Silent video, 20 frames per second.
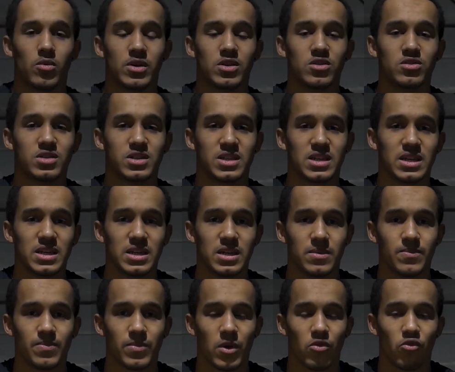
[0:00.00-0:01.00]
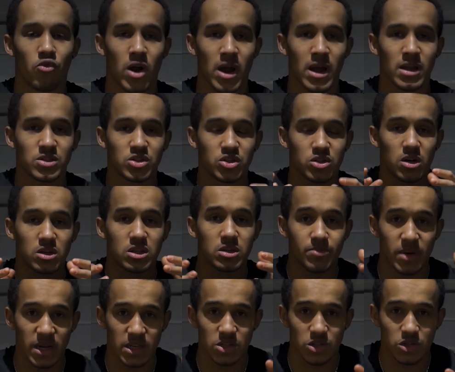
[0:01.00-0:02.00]
When you see Ryan start to
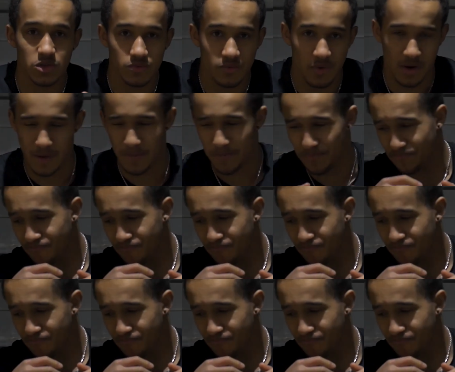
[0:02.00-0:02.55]
bench, right?